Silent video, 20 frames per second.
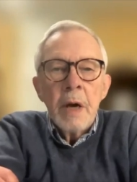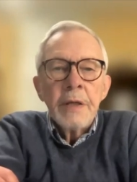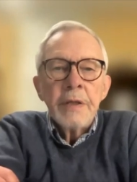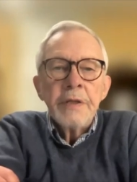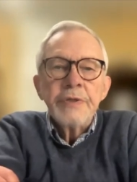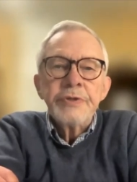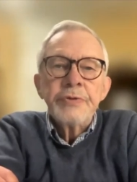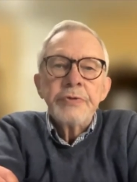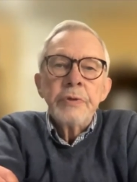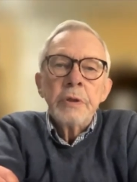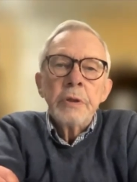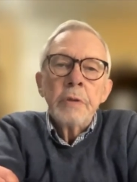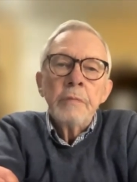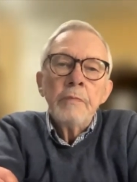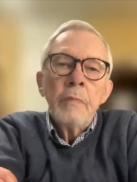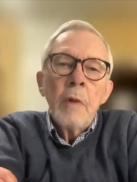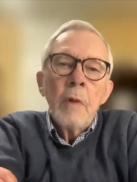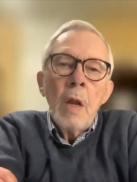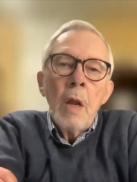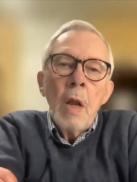Israel.
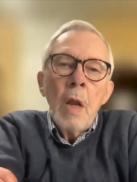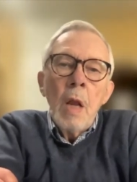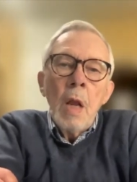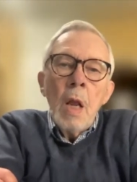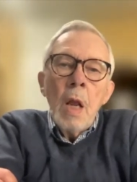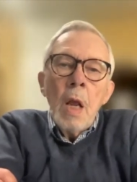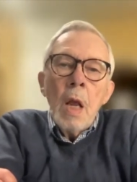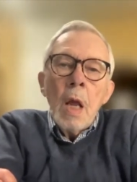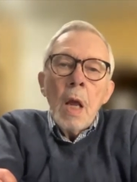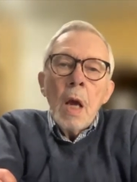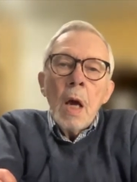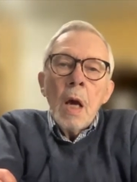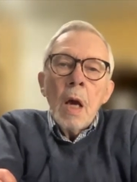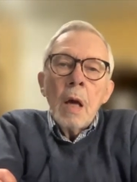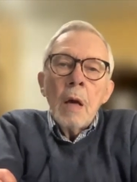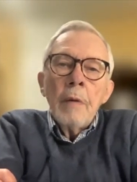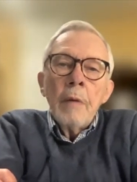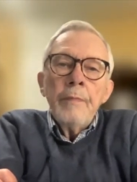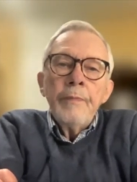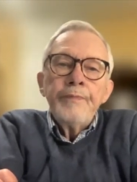
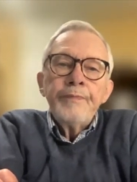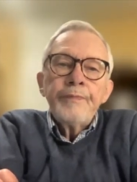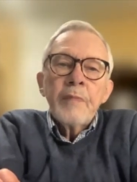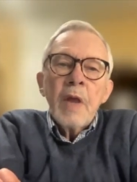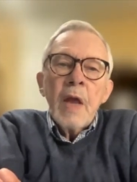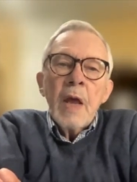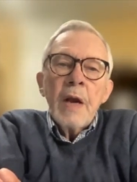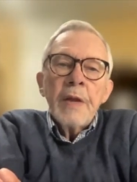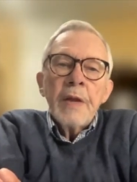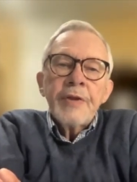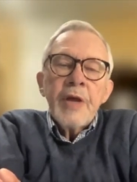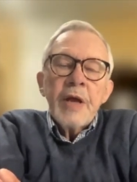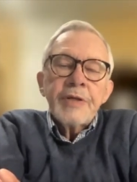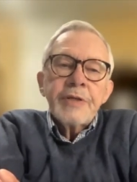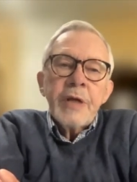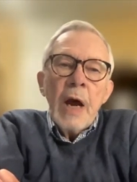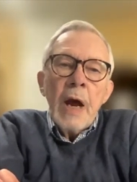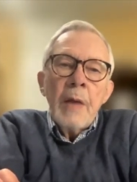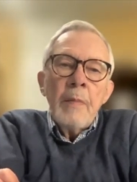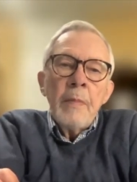Um, and at that
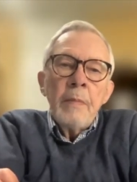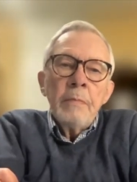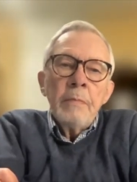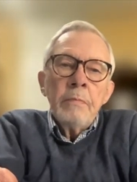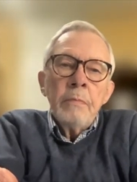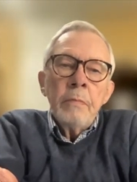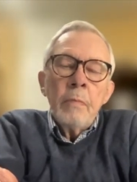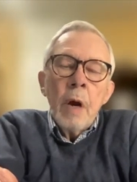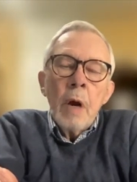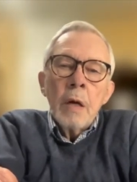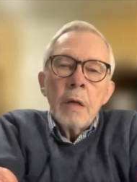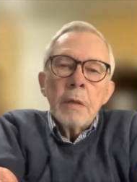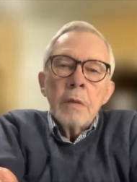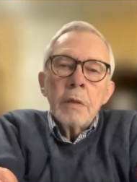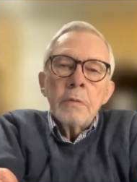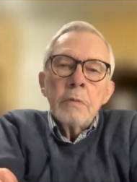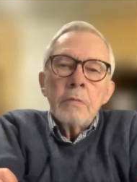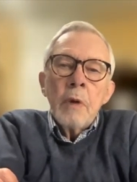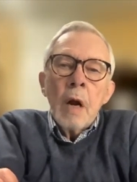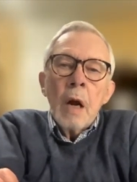time,
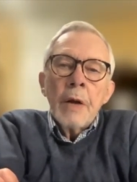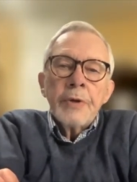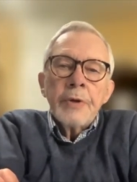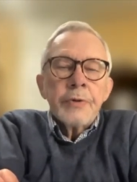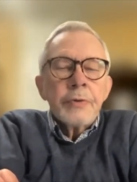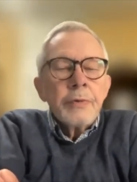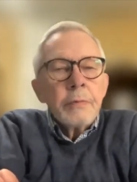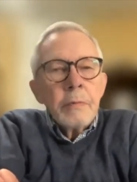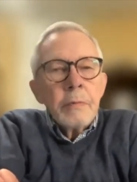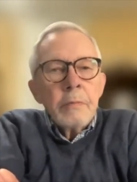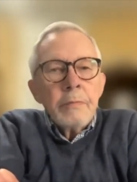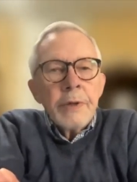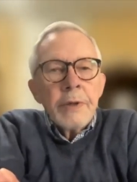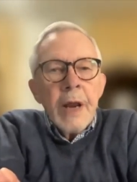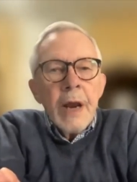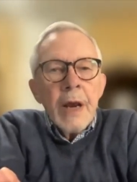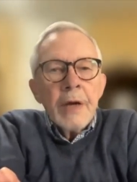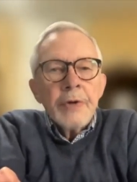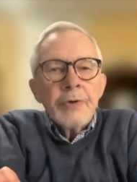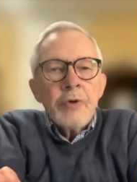I
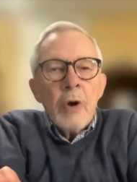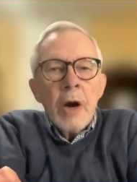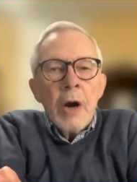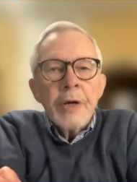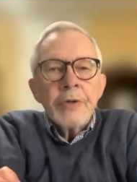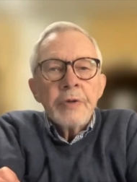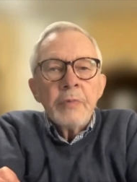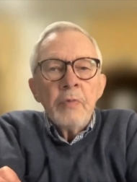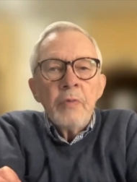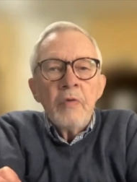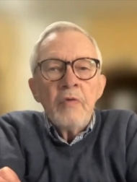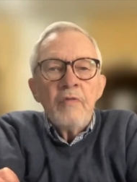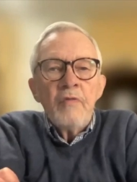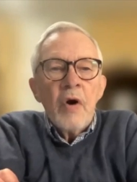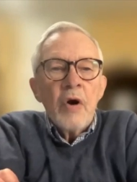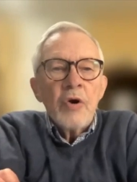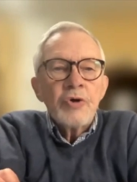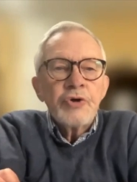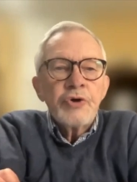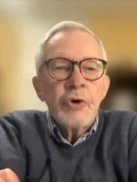began trying to move
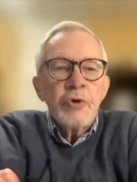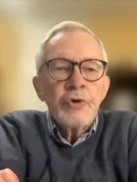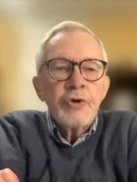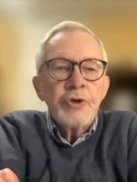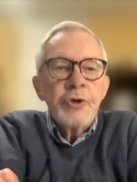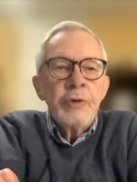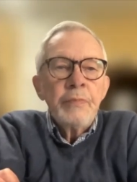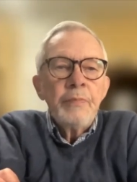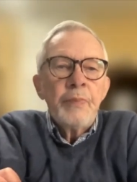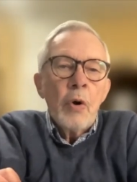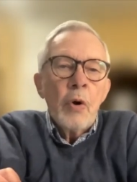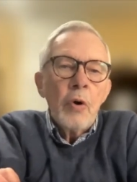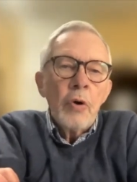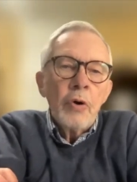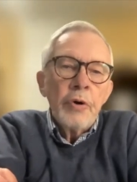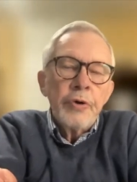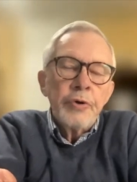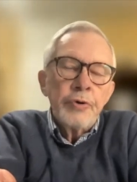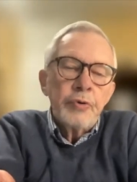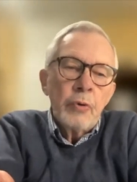our church in
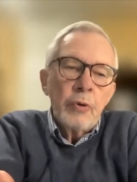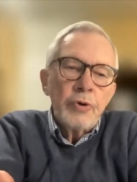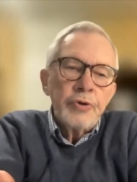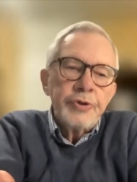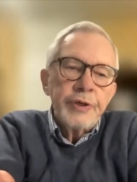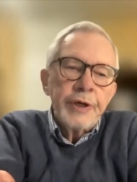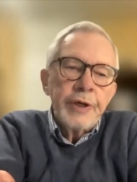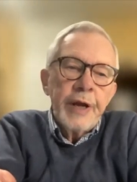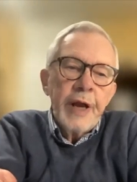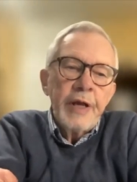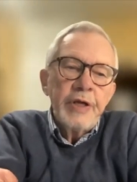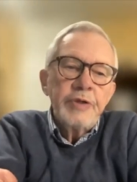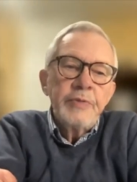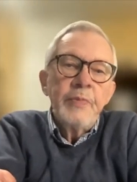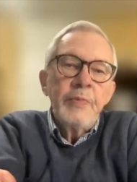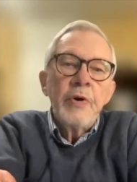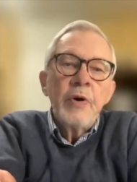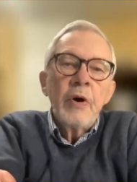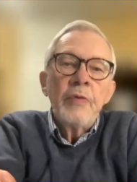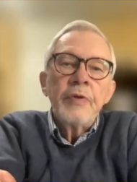Portland towards
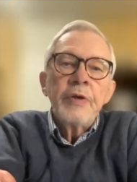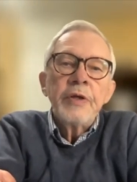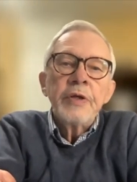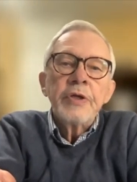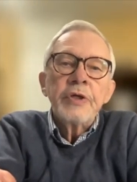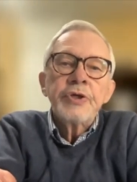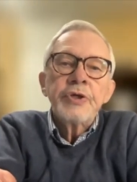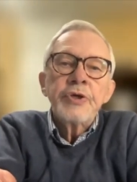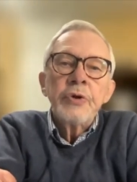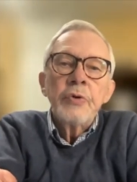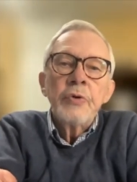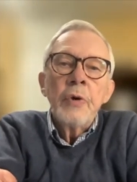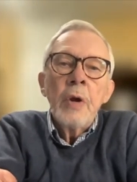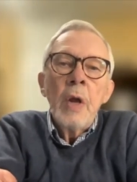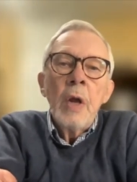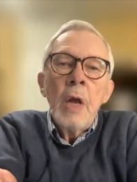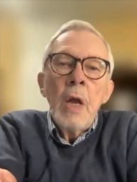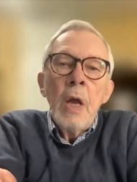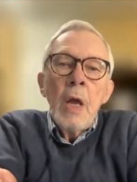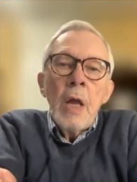engagement on the issue.
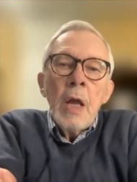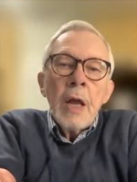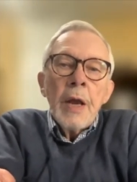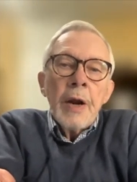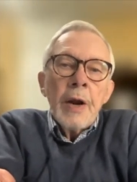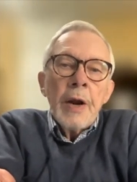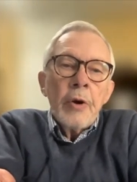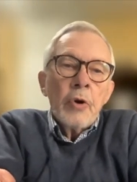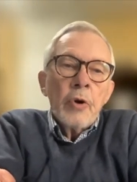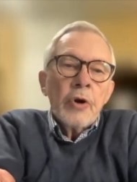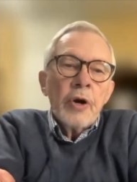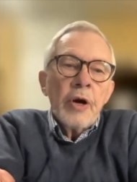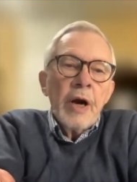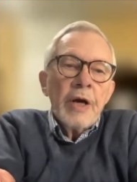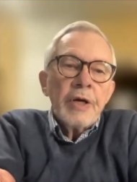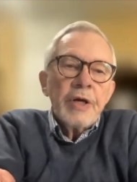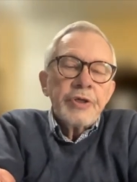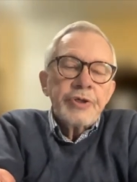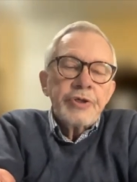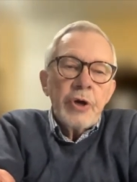And I
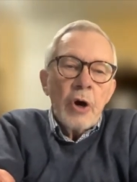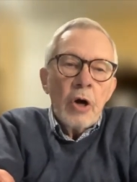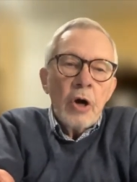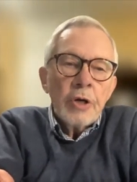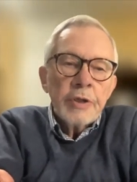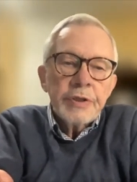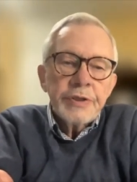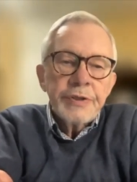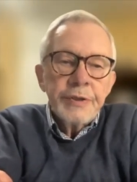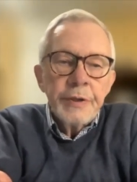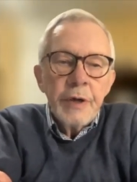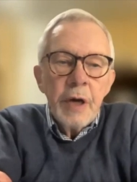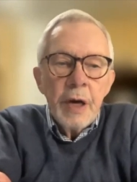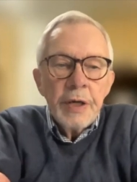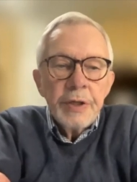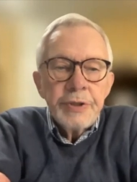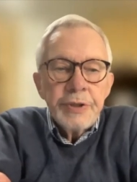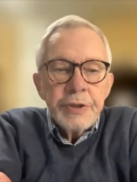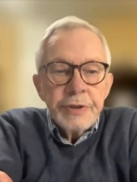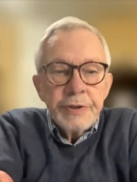organized talks and
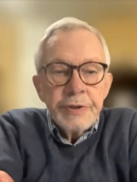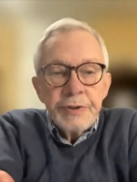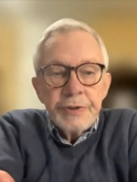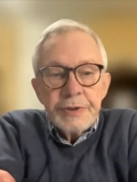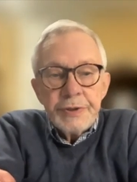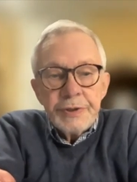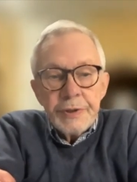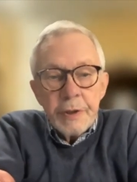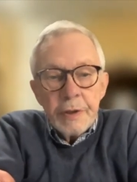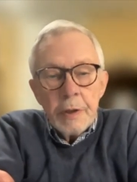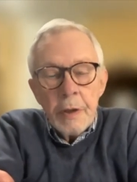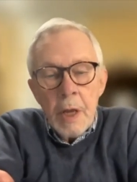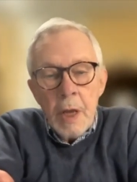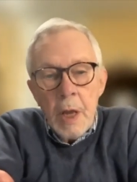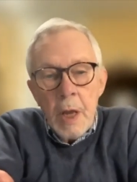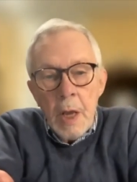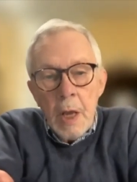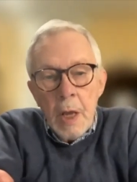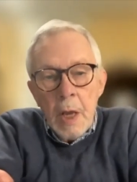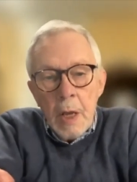luncheons uh,
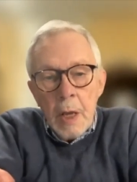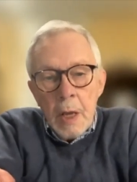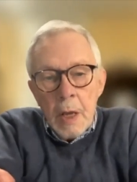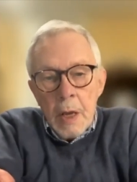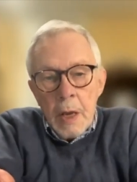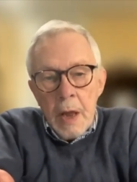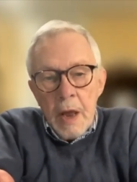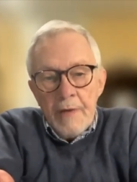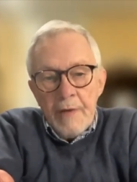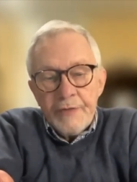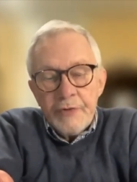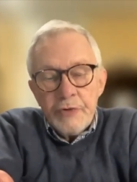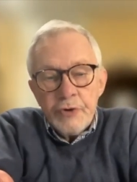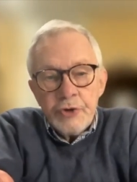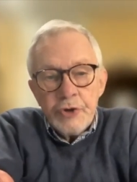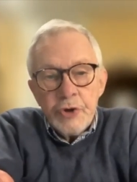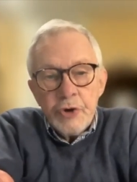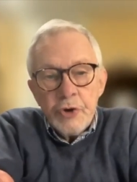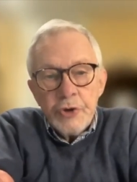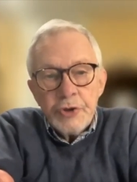uh, after
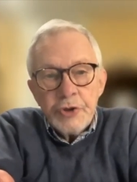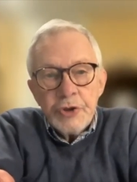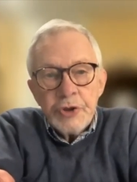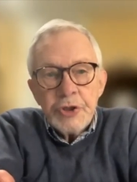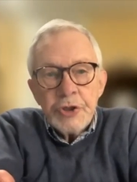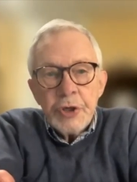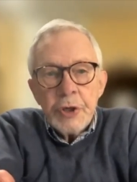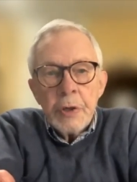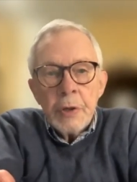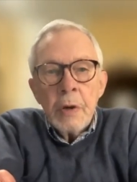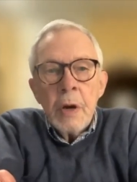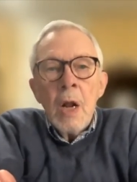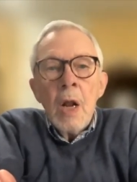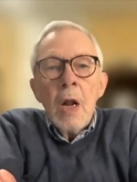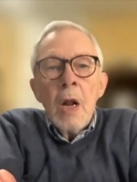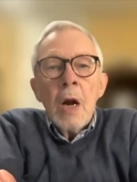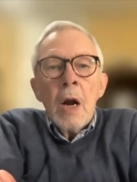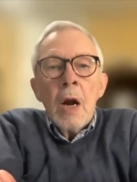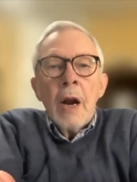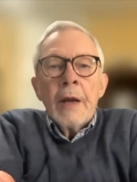church. Uh,
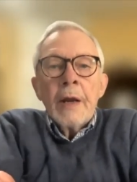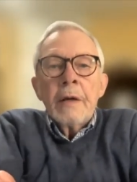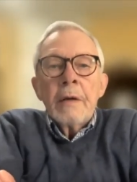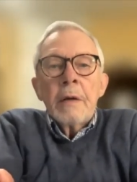like